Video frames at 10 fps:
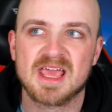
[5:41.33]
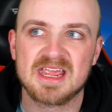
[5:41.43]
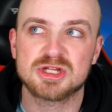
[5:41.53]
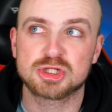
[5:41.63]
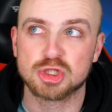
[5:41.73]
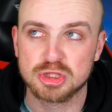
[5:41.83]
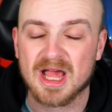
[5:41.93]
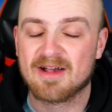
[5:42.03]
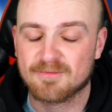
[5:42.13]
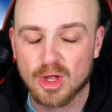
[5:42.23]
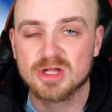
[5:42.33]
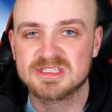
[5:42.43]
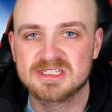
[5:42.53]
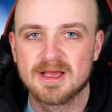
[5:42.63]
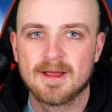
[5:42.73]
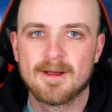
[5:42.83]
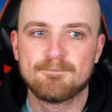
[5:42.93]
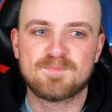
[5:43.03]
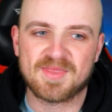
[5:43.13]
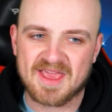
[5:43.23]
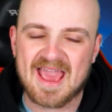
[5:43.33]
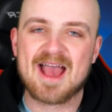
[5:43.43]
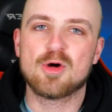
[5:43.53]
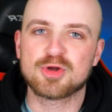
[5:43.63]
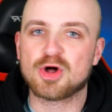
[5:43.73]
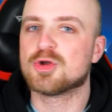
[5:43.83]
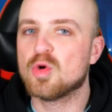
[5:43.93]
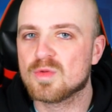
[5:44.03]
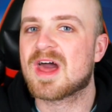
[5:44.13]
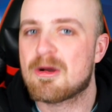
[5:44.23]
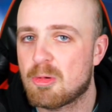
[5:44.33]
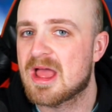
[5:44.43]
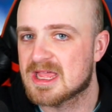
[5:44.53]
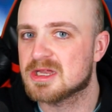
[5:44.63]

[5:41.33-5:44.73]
they should have lost, but they held on all that way.